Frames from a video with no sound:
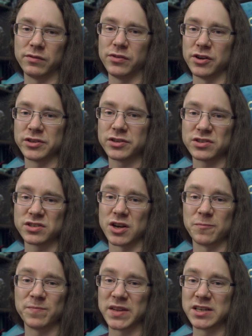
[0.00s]
First. So
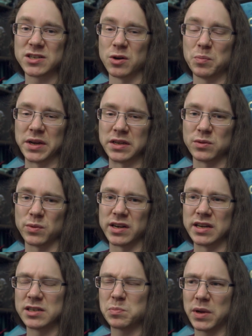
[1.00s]
it's not pay to
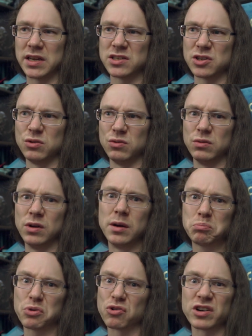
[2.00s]
win, it's pay to
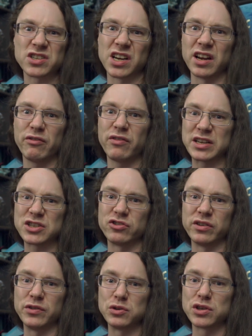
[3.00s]
progress a little faster
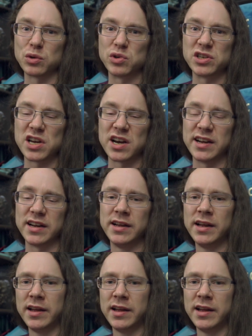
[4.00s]
if you so desire.